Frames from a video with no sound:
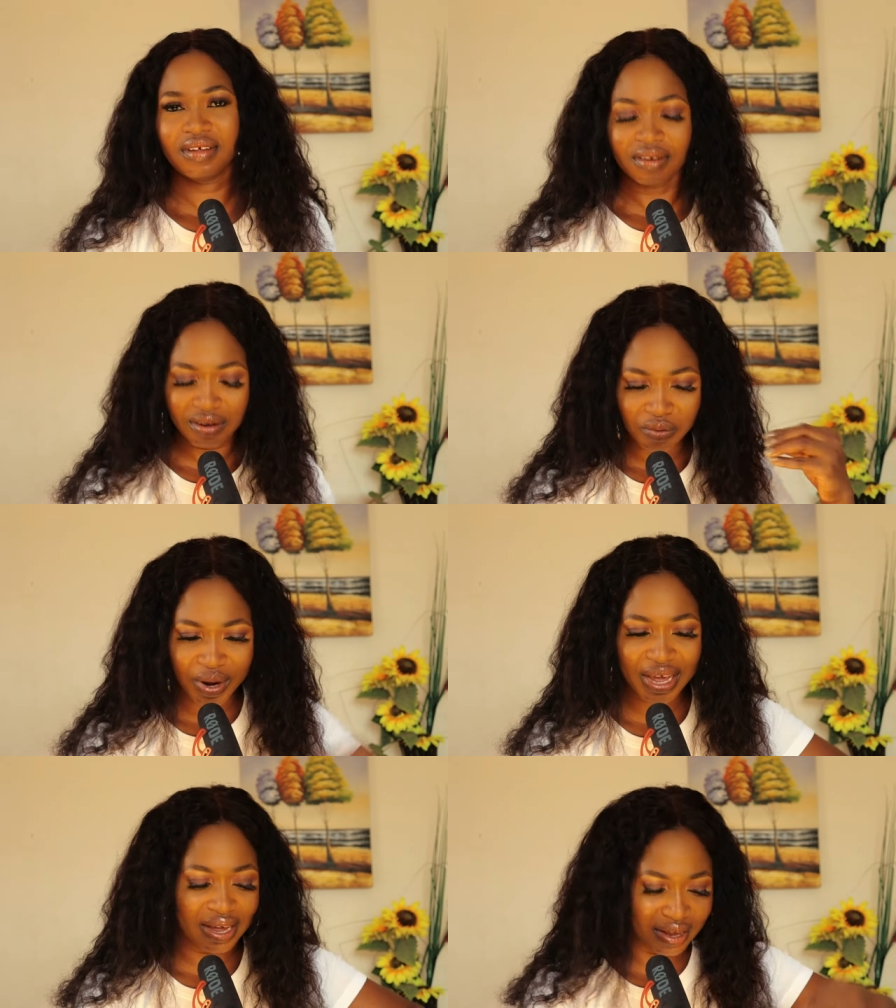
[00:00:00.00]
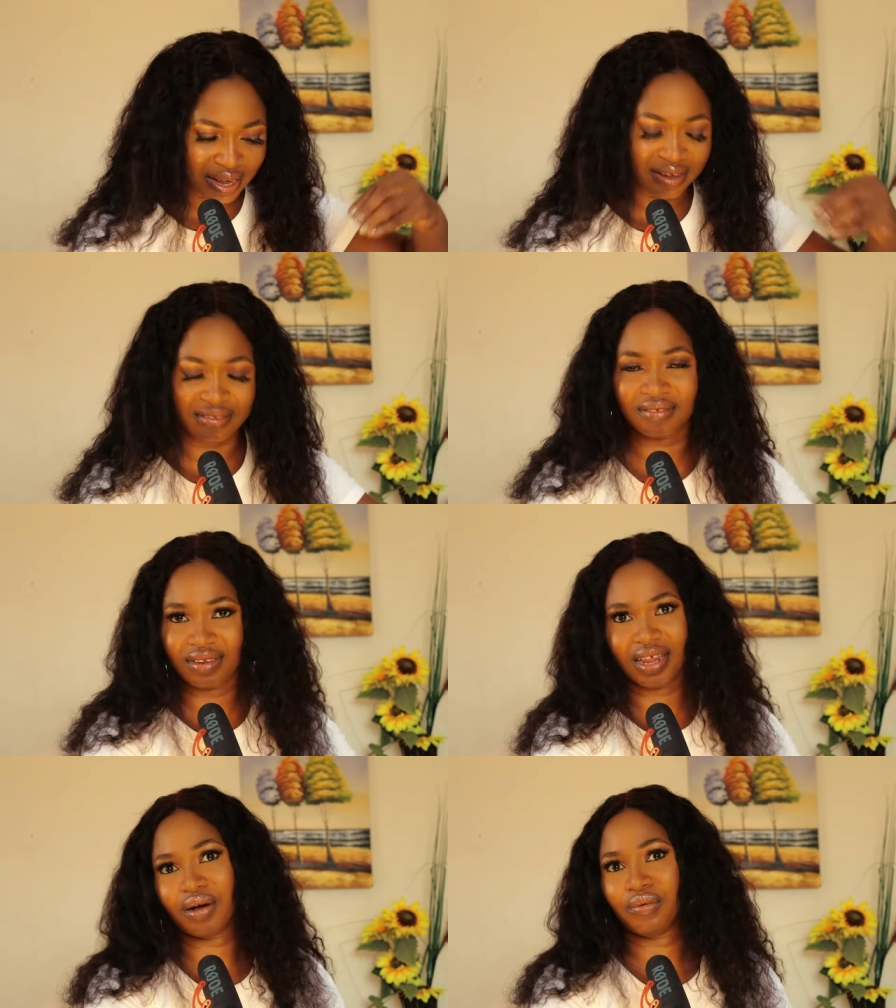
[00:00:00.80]
the way it
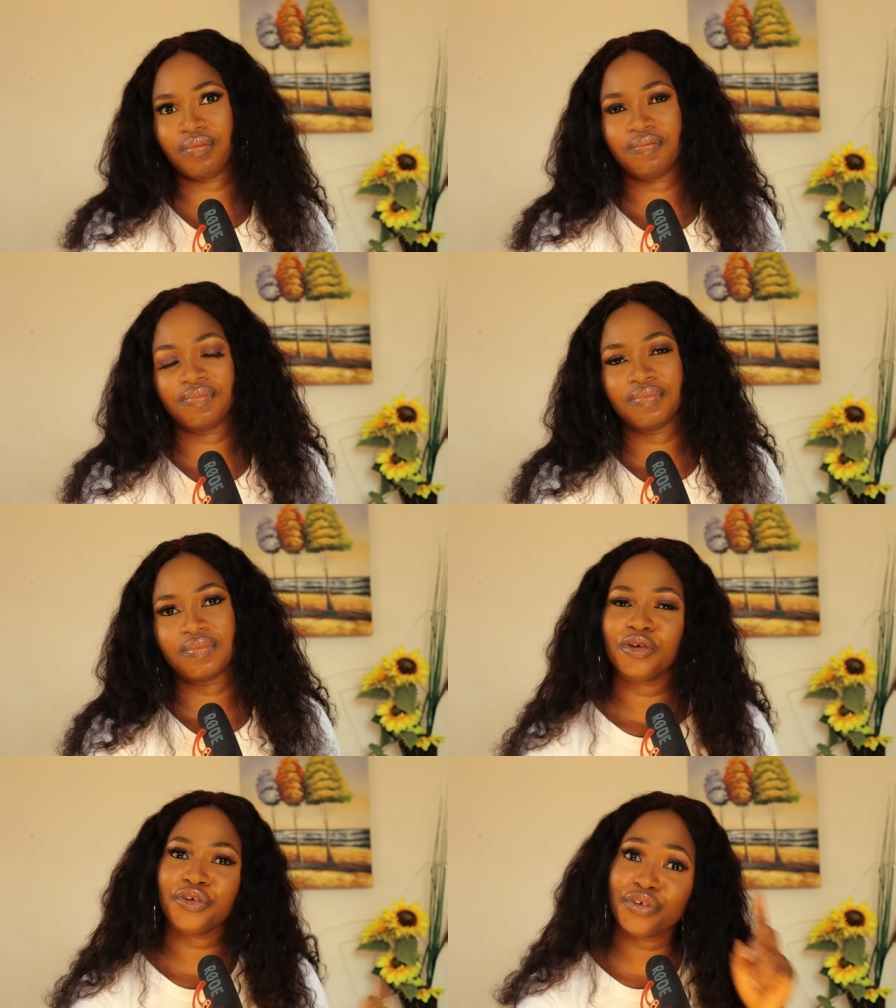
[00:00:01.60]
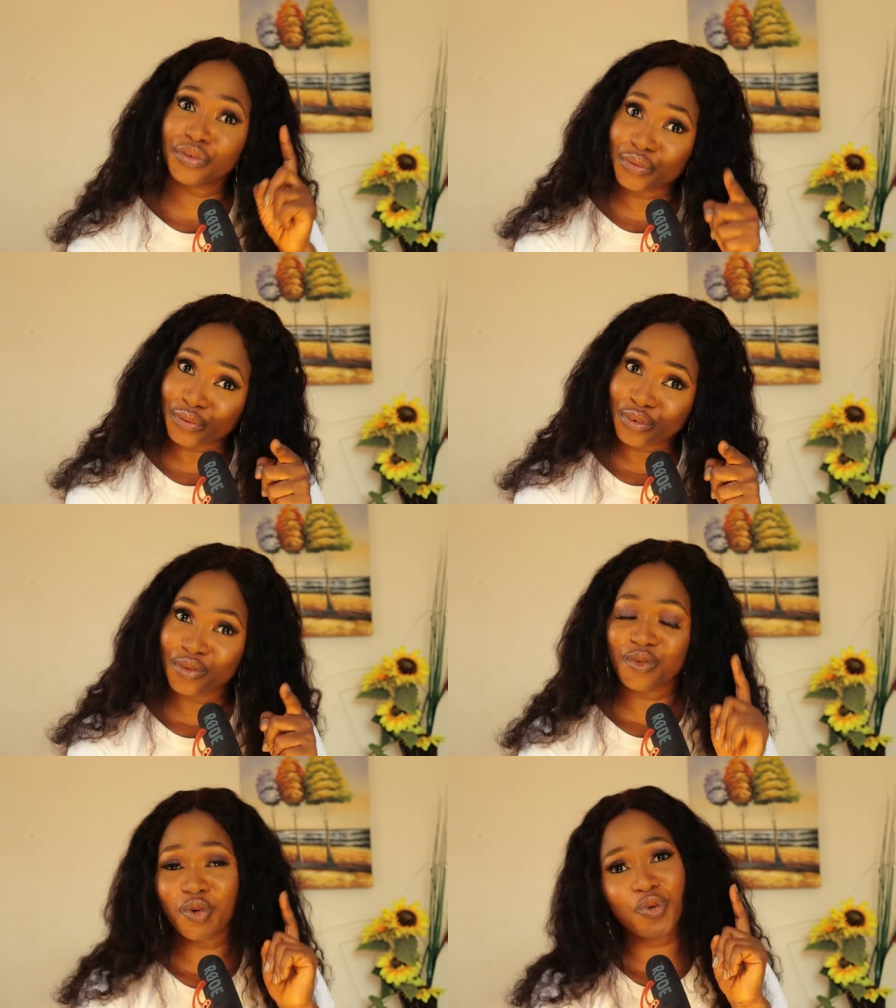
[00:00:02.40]
has now. You
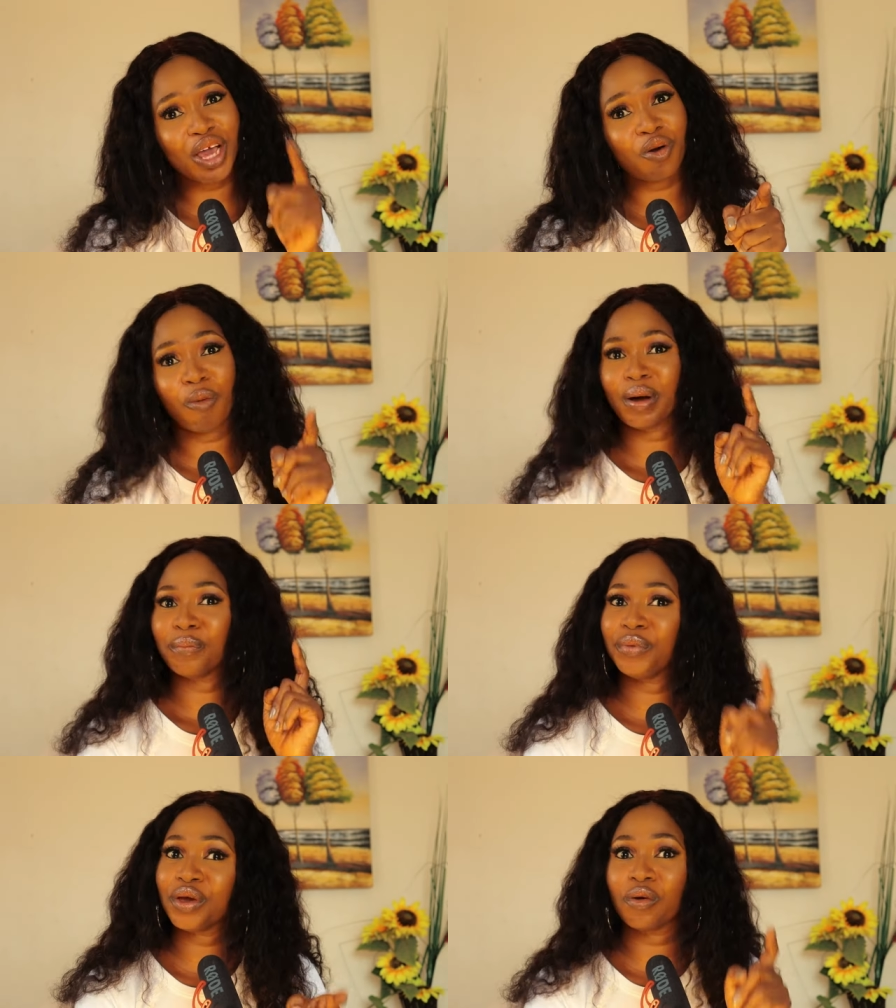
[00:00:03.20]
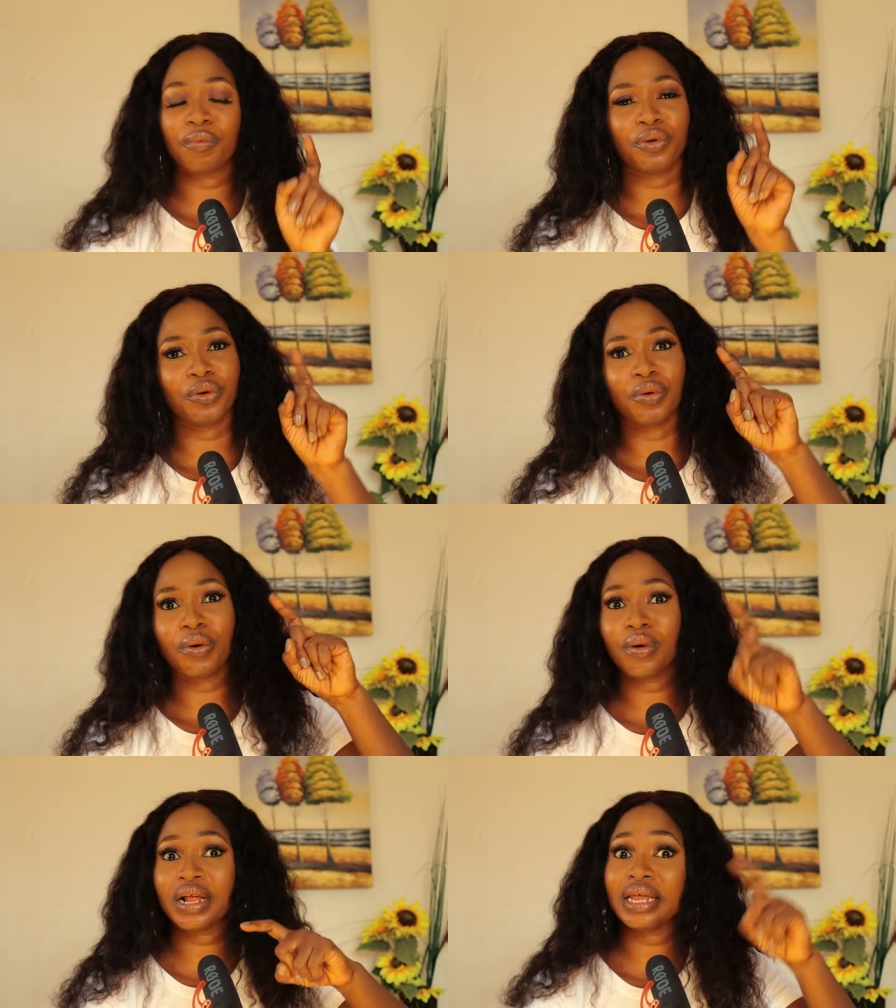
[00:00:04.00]
will wake up and pick up your
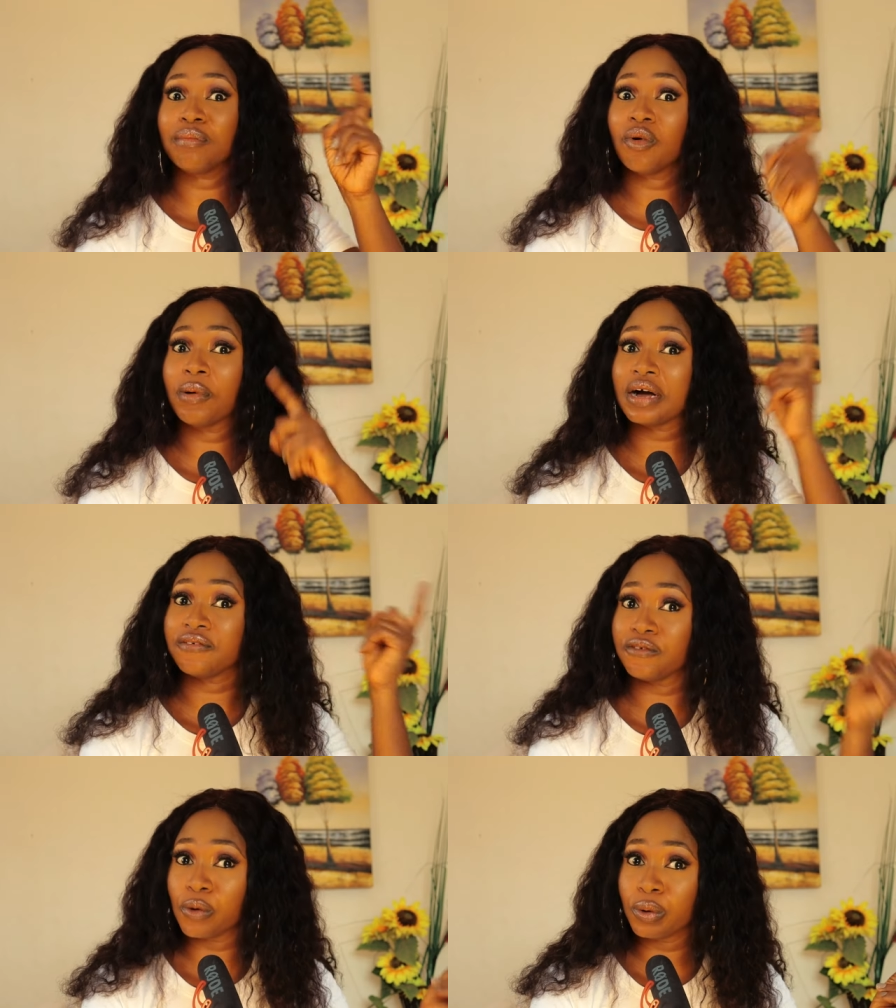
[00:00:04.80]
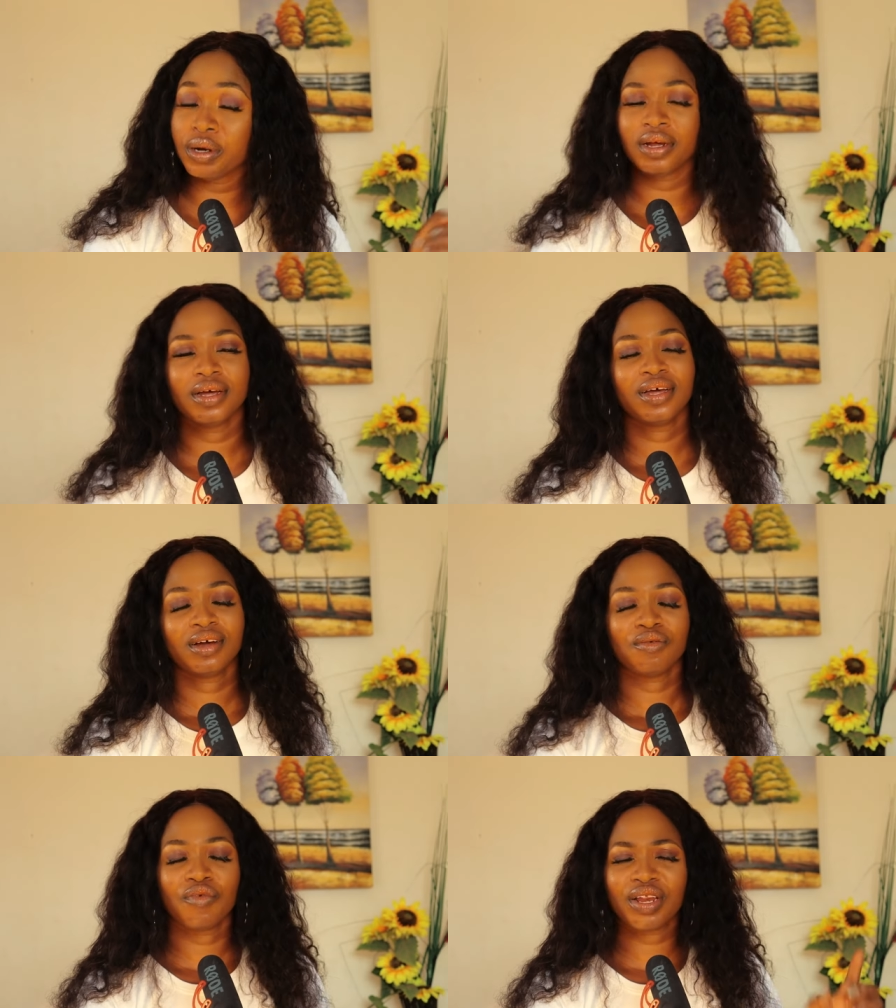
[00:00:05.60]
ugly mobile phone
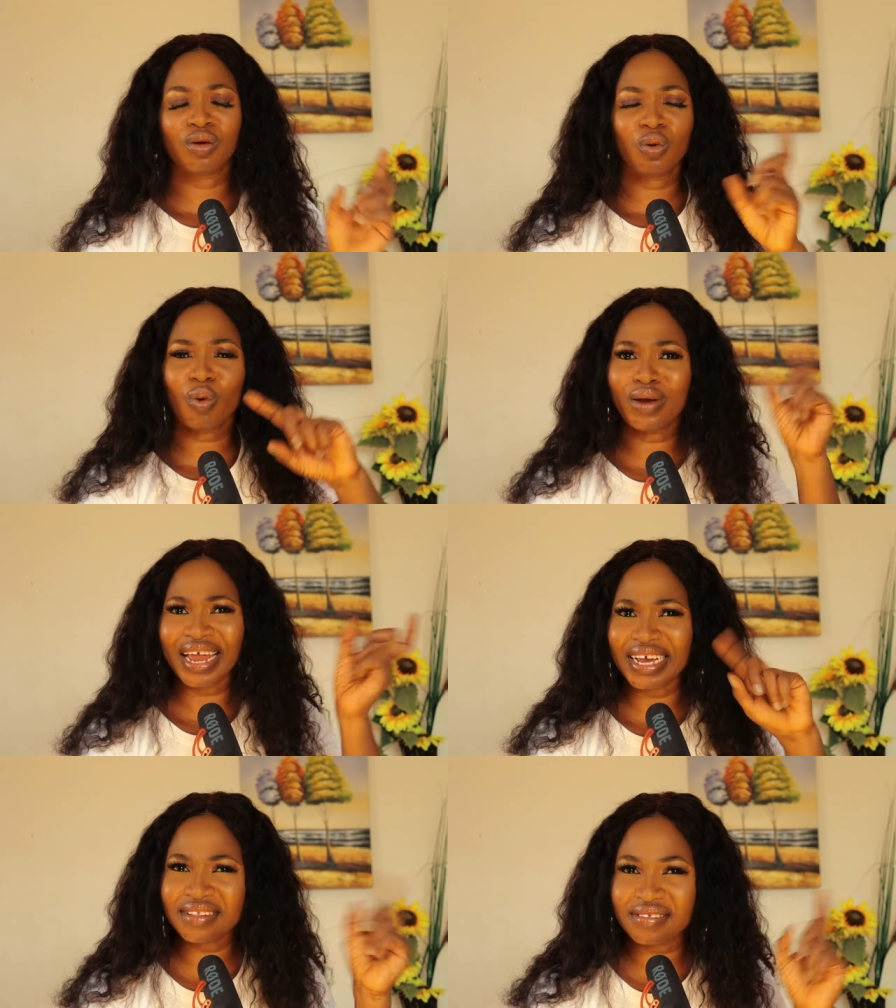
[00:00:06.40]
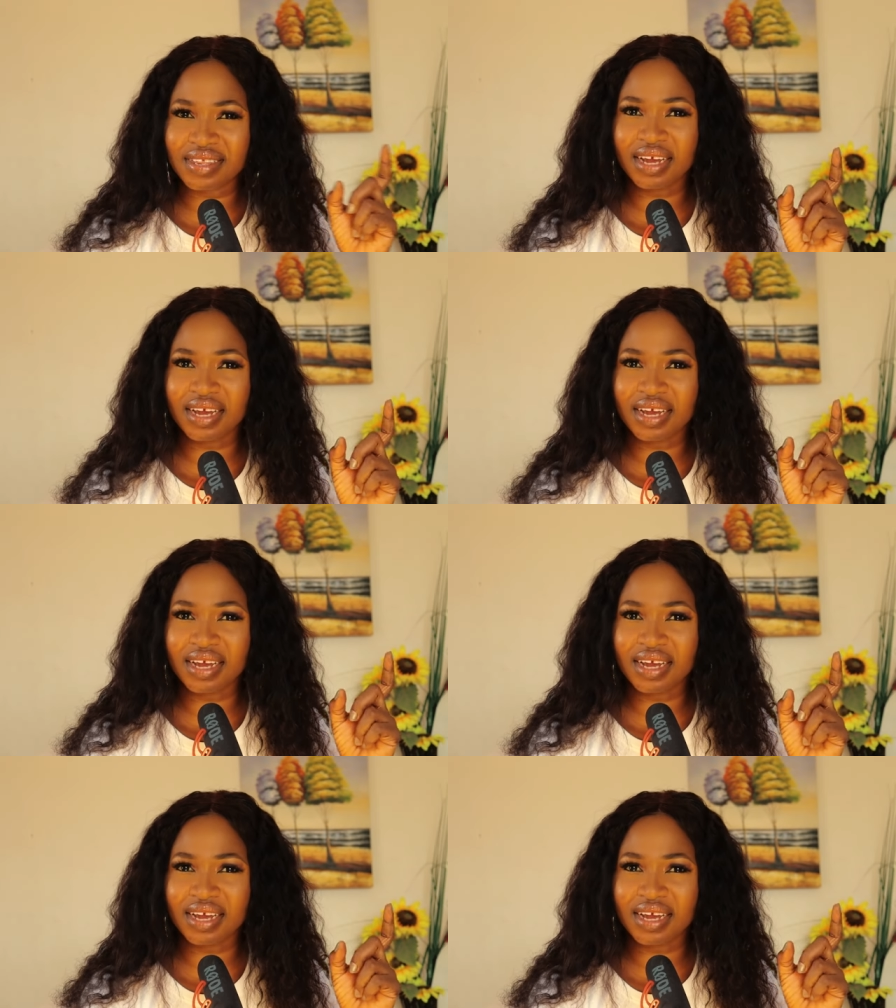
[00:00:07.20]
with low lights.